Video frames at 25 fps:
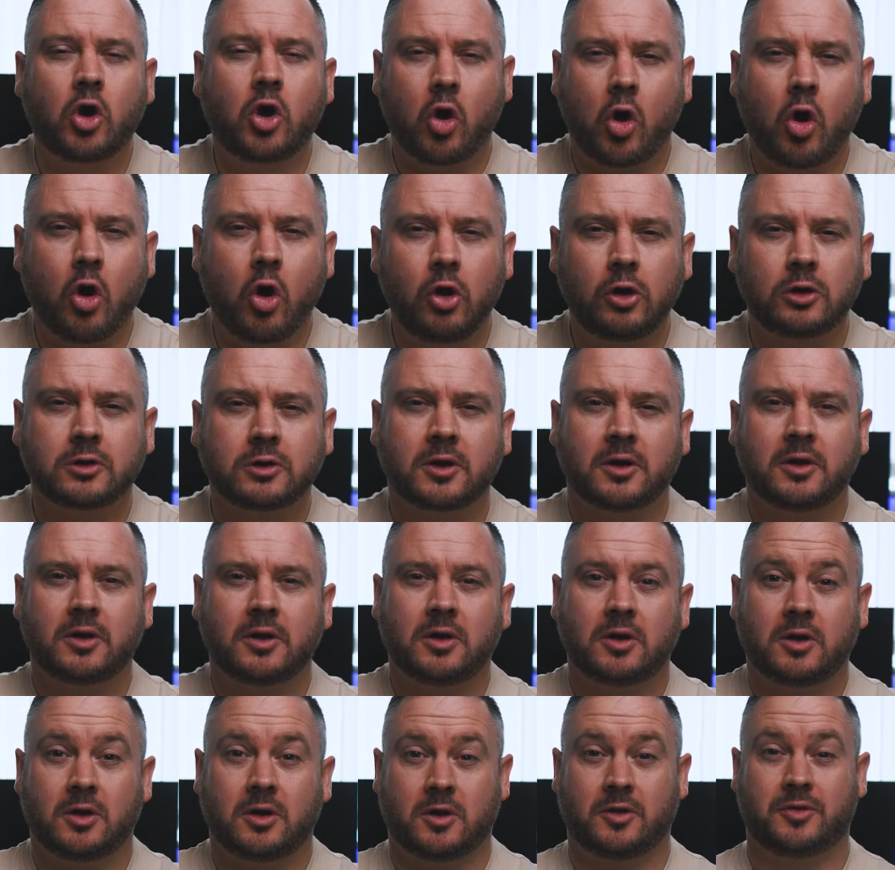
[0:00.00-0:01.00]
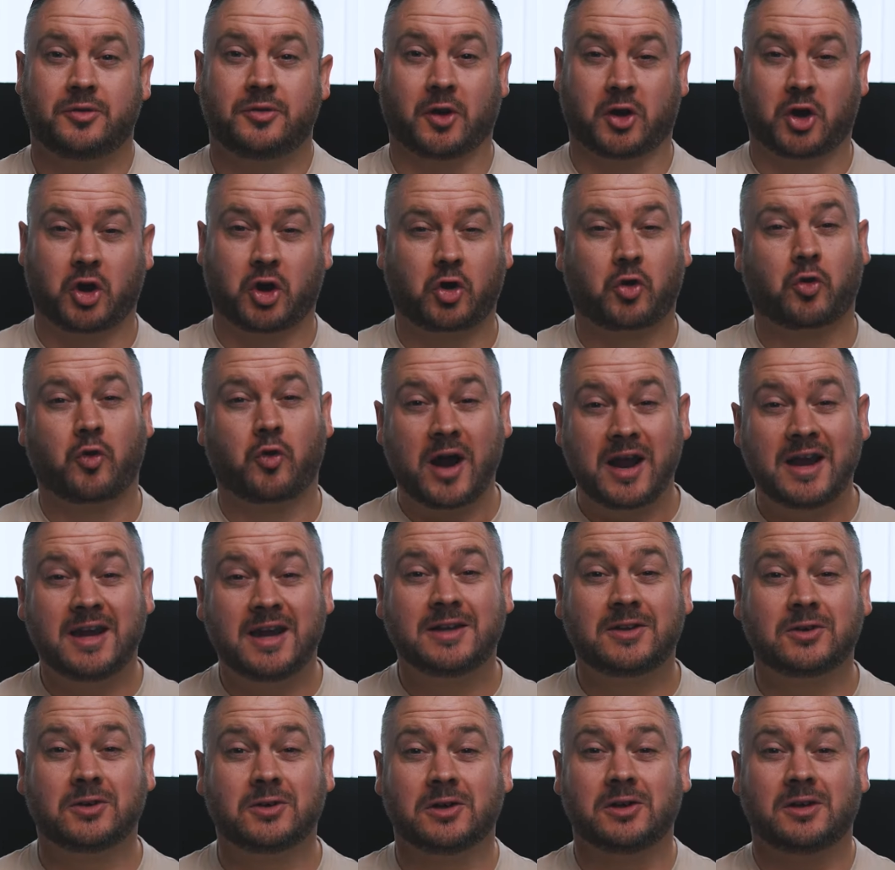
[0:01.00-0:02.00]
called the
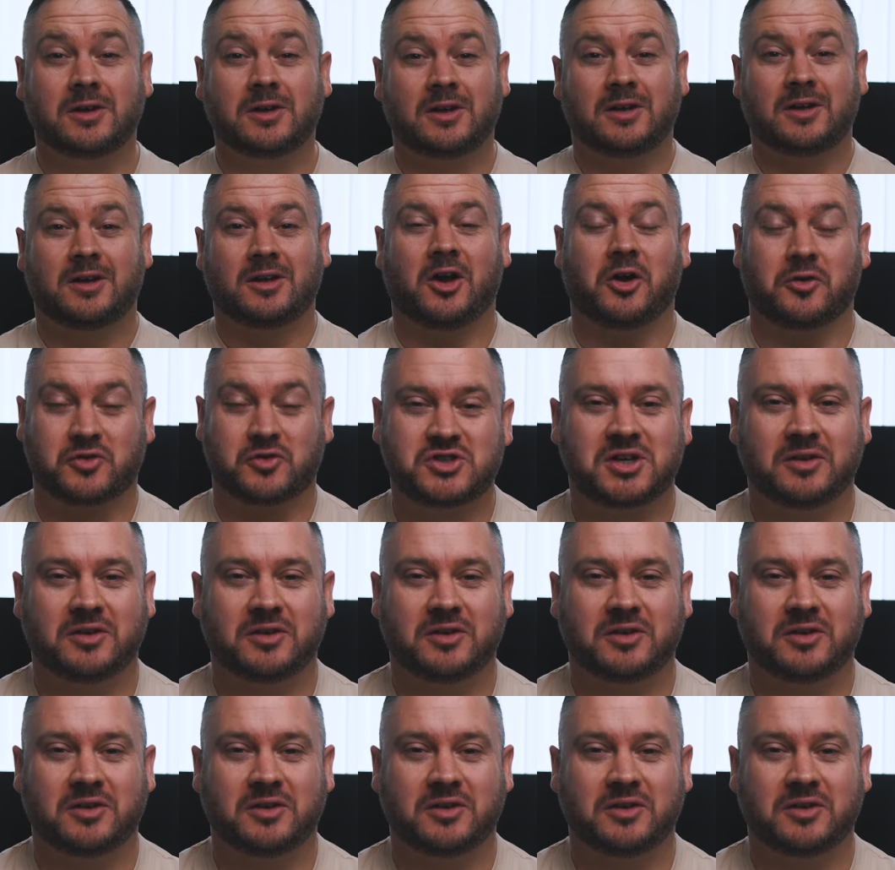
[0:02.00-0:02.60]
cradle of